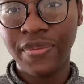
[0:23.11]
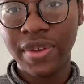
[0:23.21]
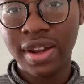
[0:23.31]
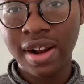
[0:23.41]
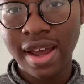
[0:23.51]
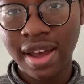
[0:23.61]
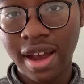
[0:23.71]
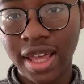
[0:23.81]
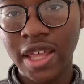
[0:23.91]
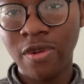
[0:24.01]
and I
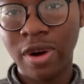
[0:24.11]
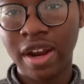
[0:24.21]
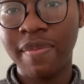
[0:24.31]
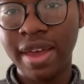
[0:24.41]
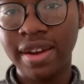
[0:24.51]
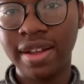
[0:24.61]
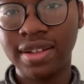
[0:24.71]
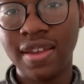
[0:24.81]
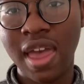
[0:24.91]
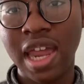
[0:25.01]
highly recommend it
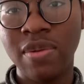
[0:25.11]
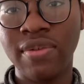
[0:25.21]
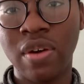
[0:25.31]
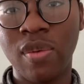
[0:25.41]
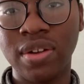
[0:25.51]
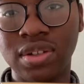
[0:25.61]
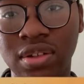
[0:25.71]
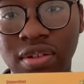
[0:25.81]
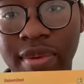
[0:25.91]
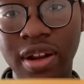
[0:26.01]
to anyone that wants to
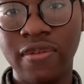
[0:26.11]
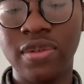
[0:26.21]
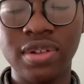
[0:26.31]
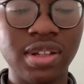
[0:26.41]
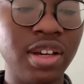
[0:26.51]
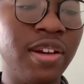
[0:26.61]
learn manifolds,